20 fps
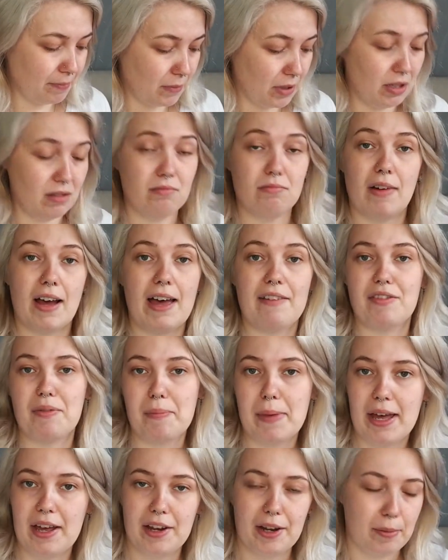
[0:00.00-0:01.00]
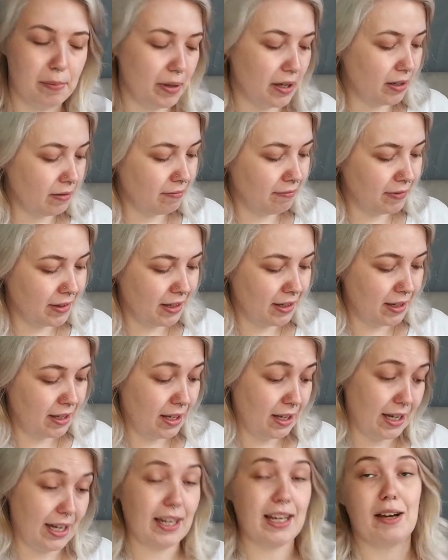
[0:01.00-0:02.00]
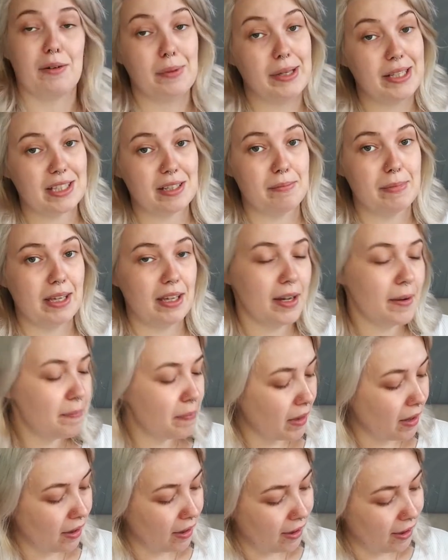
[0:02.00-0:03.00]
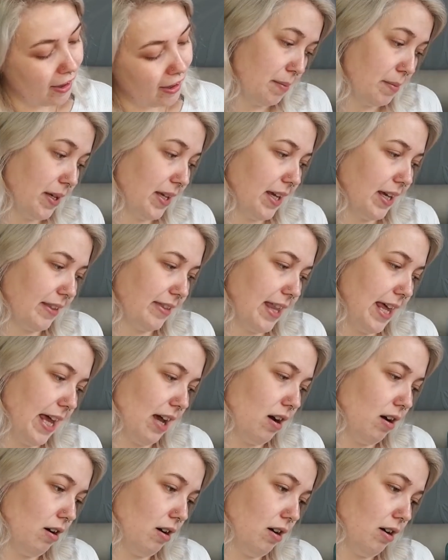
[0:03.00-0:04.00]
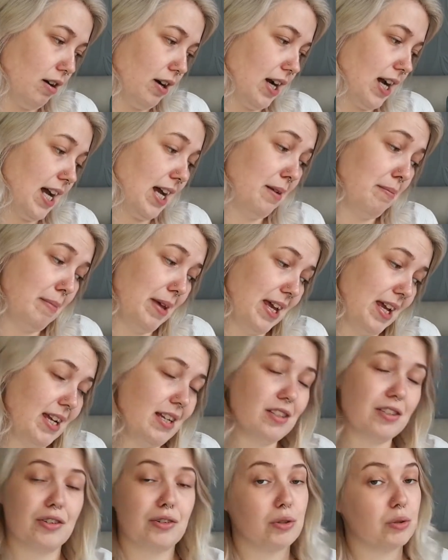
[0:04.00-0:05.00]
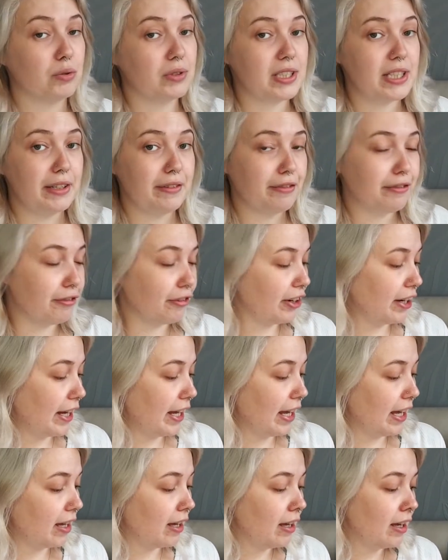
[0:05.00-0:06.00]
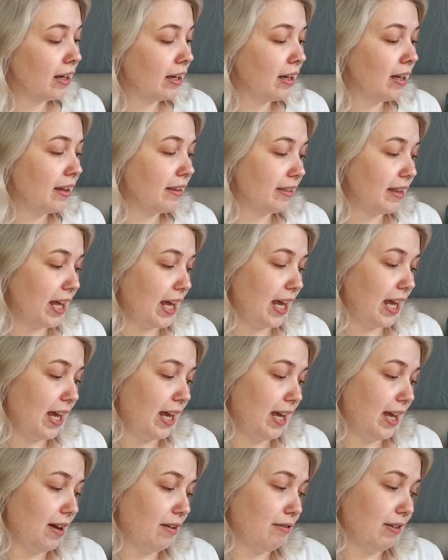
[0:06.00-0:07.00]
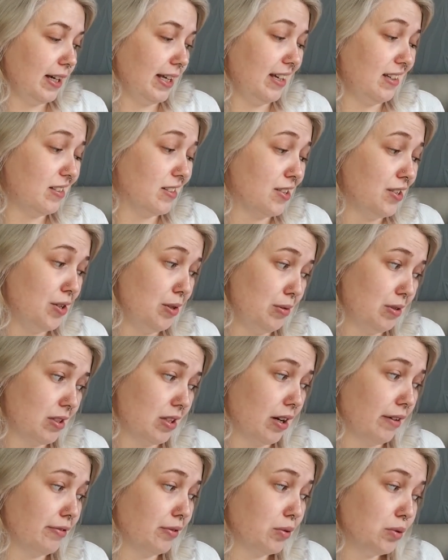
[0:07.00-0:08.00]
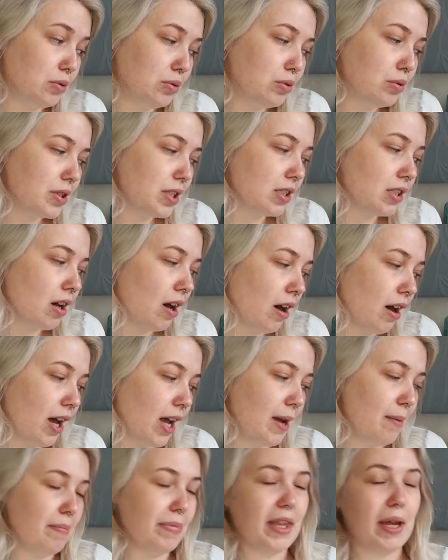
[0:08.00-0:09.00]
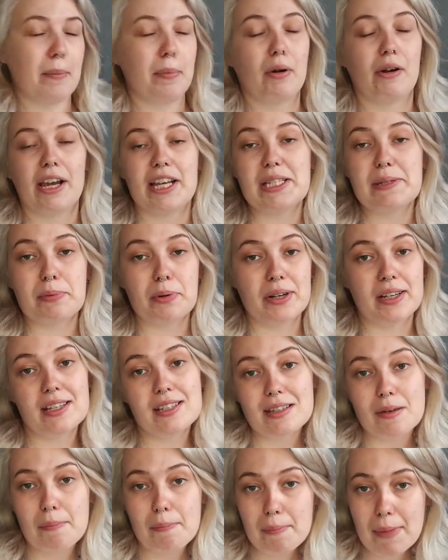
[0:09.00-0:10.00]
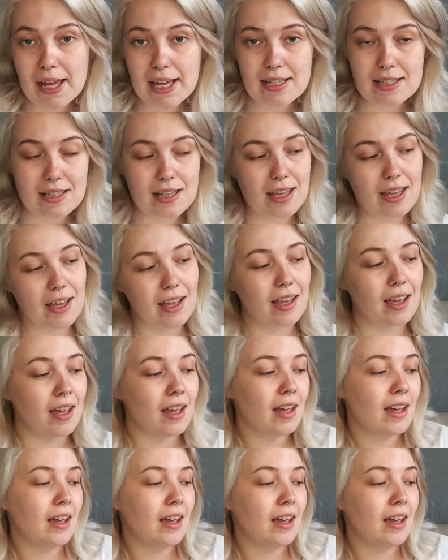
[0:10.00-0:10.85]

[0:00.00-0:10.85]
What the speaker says: Well, I haven't met her, but I can't wait to meet her. But yeah, they are handmade, cruelty free, they release new stuff all the time, their price point is amazing.